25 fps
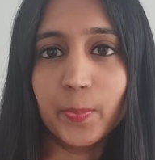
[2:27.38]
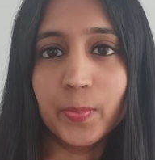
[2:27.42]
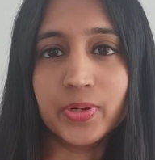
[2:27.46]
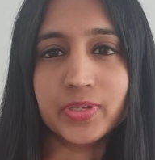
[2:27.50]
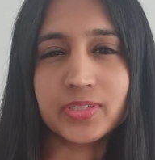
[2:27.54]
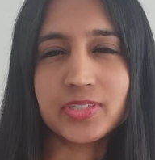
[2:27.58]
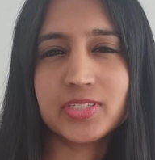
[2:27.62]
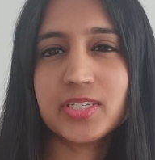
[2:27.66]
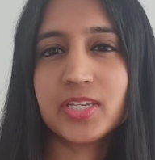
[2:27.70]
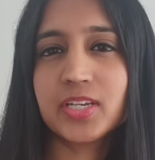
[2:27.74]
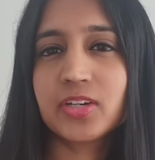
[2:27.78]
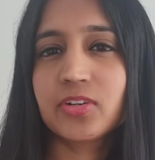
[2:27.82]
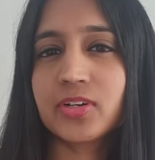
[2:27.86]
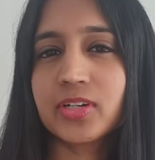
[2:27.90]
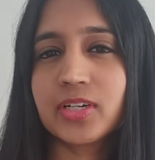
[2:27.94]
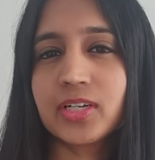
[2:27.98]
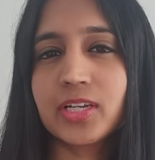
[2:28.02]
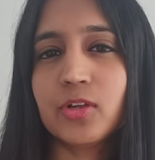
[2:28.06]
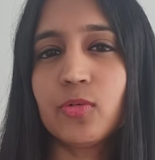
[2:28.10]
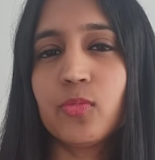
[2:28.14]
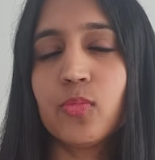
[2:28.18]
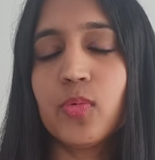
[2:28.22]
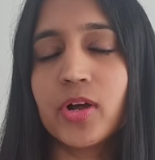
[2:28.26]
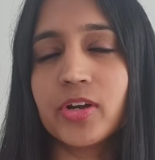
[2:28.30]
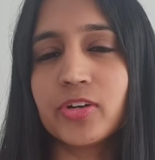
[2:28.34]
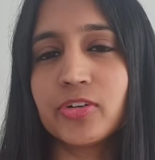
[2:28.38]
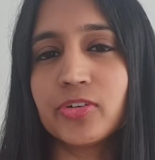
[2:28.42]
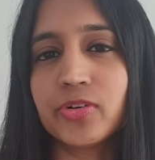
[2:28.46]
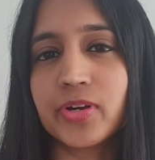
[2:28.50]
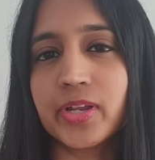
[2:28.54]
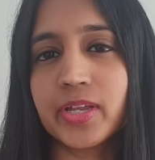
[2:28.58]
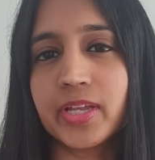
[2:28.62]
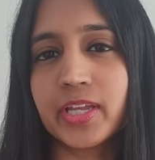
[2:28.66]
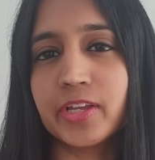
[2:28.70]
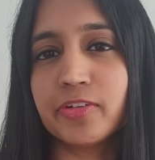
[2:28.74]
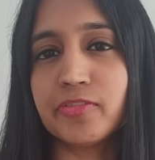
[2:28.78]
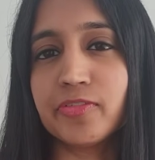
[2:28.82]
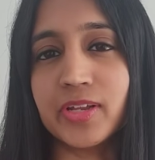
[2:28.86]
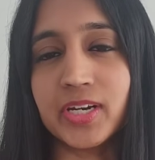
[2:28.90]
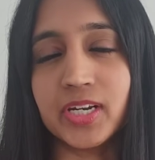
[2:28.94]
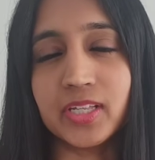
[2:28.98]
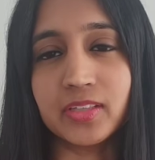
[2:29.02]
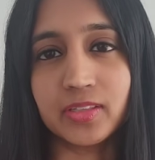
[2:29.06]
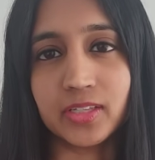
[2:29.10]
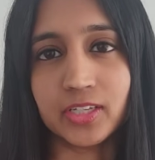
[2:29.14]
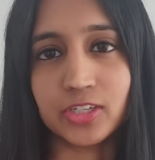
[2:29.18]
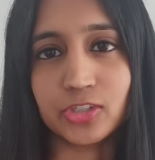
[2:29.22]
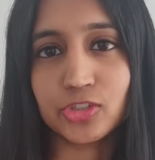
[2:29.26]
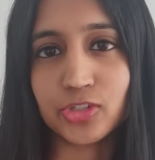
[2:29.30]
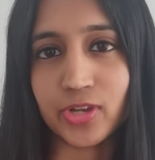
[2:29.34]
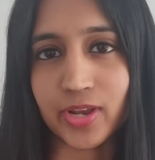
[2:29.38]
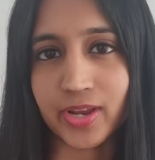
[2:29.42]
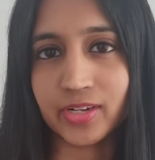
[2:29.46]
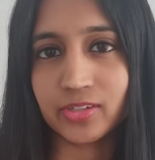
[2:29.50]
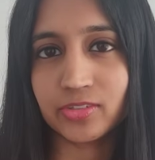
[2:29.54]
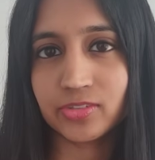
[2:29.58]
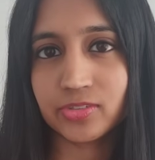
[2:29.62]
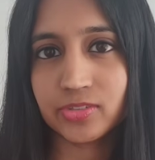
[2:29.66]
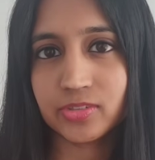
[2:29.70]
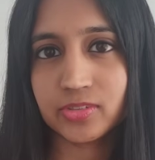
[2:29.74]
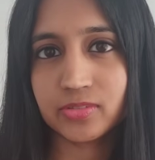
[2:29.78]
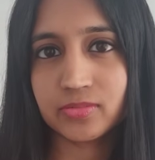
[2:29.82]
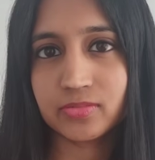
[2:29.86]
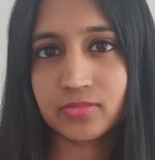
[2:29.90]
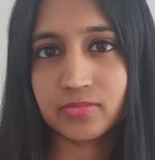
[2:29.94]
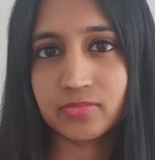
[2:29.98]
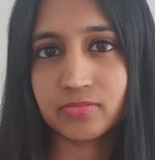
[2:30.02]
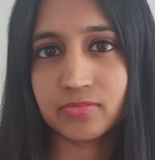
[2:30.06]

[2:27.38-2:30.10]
but secretly wondering if anything changed.